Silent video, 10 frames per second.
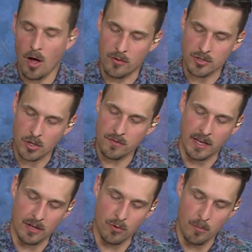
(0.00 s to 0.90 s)
on their turn
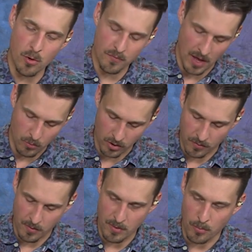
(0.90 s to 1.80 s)
they can remove that
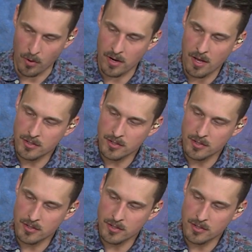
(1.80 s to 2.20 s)
worker from the board